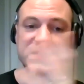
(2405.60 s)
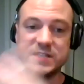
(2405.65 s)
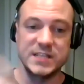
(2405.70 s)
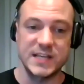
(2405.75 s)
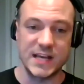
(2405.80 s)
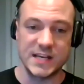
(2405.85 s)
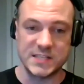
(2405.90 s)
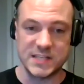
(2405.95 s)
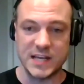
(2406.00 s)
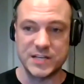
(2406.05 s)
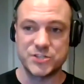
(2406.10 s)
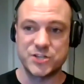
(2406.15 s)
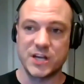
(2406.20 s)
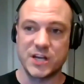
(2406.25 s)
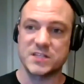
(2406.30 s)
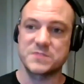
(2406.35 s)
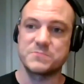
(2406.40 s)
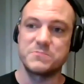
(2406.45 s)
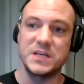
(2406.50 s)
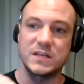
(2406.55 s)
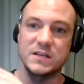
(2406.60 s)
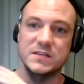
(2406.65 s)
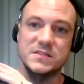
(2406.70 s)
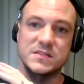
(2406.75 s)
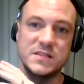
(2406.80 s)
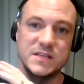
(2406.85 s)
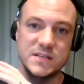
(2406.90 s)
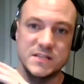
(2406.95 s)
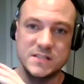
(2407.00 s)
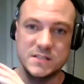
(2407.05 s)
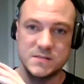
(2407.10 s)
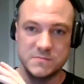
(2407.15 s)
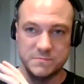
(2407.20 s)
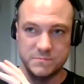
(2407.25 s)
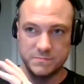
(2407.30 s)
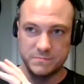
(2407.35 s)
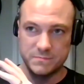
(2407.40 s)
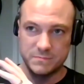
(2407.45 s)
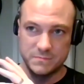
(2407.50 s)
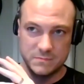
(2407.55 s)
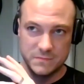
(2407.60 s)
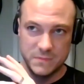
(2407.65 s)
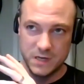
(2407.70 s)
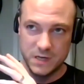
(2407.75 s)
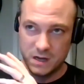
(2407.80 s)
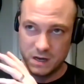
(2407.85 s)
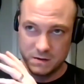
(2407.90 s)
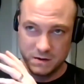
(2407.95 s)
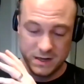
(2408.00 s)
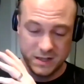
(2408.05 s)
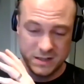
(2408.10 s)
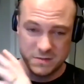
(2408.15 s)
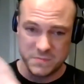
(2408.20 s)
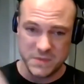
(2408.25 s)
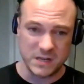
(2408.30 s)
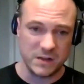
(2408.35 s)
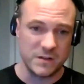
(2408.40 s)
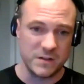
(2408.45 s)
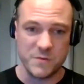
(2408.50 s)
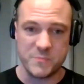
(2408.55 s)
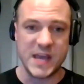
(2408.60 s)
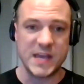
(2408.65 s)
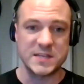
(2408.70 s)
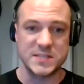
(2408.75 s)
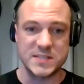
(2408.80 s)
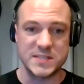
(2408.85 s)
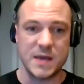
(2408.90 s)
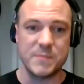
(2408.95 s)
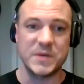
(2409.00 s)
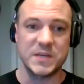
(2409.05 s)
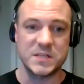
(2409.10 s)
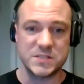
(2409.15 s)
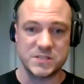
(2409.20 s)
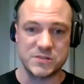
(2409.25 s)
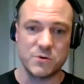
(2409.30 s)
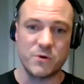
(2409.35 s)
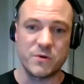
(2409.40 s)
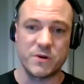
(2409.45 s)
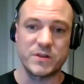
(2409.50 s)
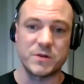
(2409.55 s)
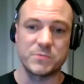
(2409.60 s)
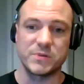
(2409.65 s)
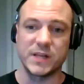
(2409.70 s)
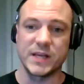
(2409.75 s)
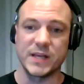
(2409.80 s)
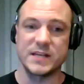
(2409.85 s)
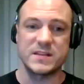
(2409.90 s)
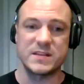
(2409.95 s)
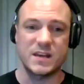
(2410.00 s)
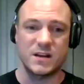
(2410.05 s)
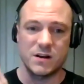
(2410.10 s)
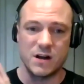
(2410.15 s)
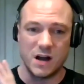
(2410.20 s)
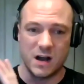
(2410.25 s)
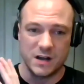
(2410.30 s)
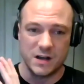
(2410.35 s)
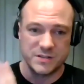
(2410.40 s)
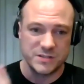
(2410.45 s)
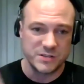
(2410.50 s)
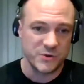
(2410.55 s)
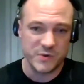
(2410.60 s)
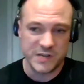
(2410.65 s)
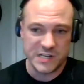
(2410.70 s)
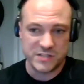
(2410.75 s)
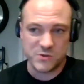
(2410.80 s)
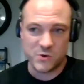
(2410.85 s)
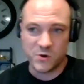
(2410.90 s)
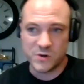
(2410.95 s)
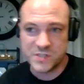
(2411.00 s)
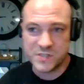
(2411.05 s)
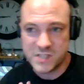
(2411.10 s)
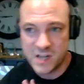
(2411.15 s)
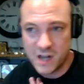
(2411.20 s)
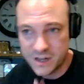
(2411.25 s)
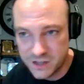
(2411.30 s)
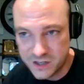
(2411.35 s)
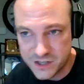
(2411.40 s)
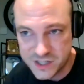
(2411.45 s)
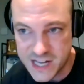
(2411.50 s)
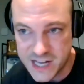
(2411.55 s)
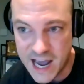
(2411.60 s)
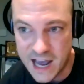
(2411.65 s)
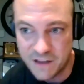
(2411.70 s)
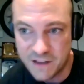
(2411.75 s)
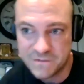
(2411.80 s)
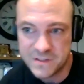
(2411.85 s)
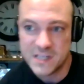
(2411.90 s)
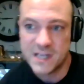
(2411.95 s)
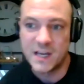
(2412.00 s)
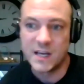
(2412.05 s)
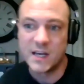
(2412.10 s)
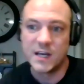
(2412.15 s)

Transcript: to DSHS because this, in the middle of a pandemic, is thrown on their plate. They're under-resourced, understaffed.